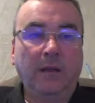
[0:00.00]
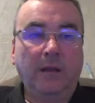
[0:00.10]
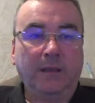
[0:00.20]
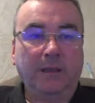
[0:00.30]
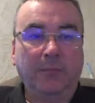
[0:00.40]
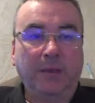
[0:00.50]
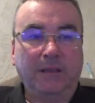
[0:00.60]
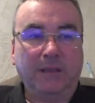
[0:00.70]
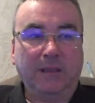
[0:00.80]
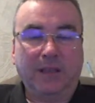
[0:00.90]
and
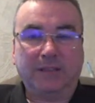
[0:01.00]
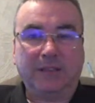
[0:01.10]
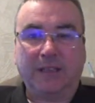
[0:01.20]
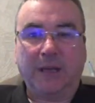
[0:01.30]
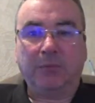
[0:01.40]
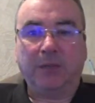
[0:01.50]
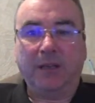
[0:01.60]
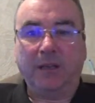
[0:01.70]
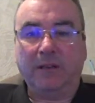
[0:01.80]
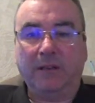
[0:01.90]
you had to camp there,
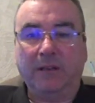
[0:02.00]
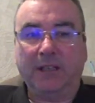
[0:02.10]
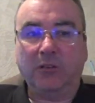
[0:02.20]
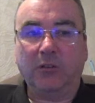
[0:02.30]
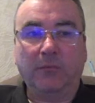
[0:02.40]
and if they didn't come